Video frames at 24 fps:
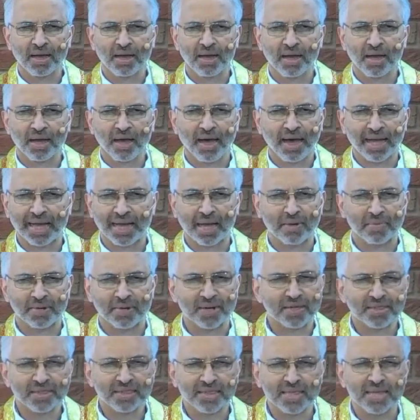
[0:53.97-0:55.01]
I have
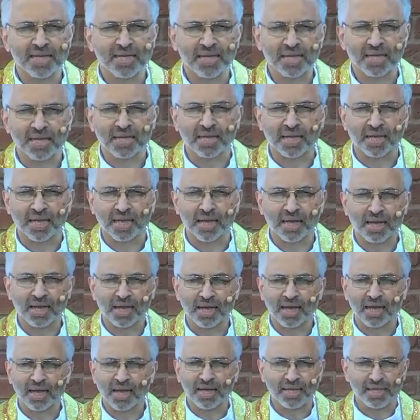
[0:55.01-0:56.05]
nothing
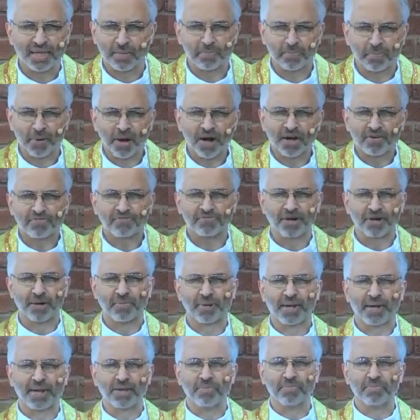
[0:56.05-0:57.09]
apart from
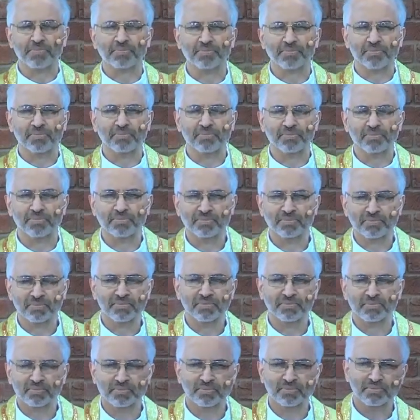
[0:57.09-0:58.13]
Him.
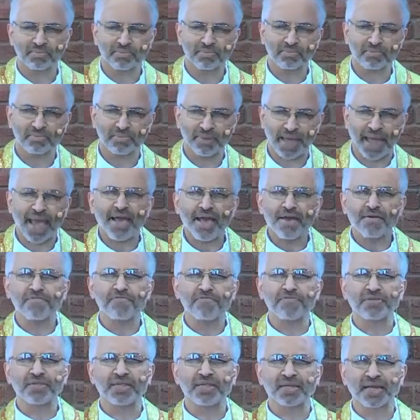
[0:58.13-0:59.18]

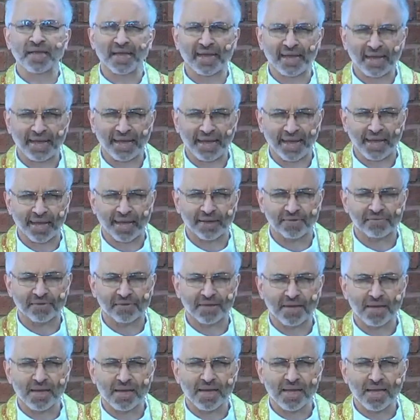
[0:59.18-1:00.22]
Everything I have
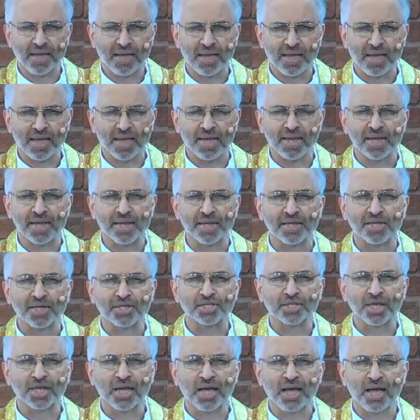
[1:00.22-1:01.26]
is
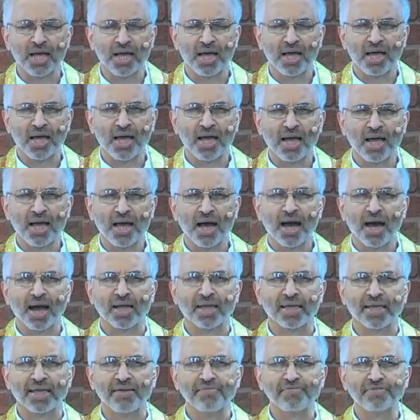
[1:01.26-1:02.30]
a
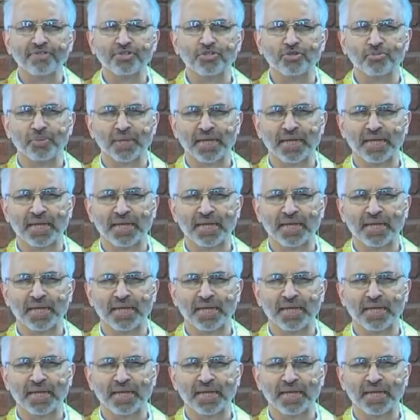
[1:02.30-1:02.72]
gift to me.